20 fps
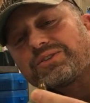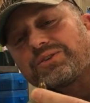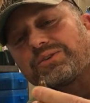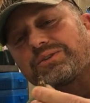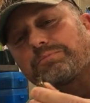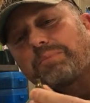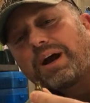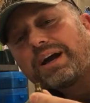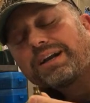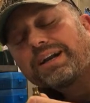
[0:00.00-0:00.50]
So
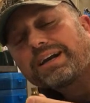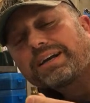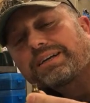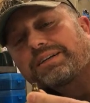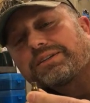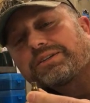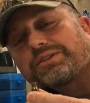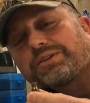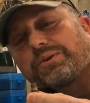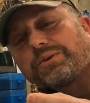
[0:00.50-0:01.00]
it's probably not
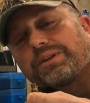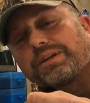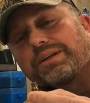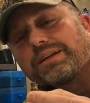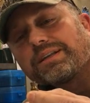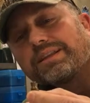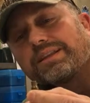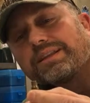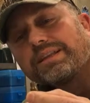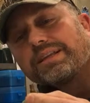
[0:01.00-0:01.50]
going to show
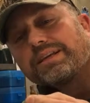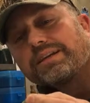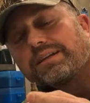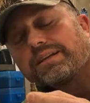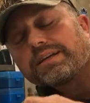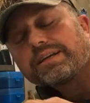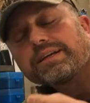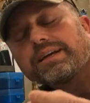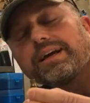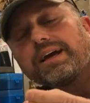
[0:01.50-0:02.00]
the
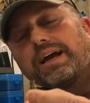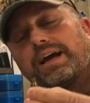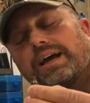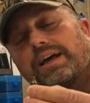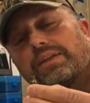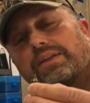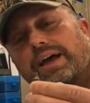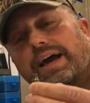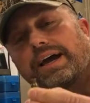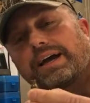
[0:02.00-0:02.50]
annealing
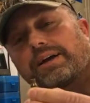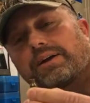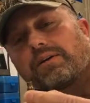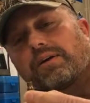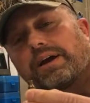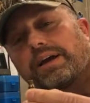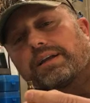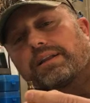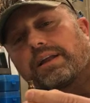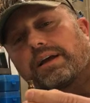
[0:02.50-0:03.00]
that
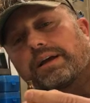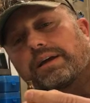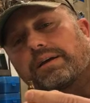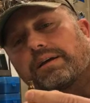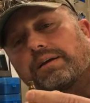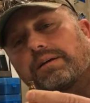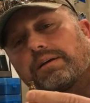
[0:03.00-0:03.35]
great like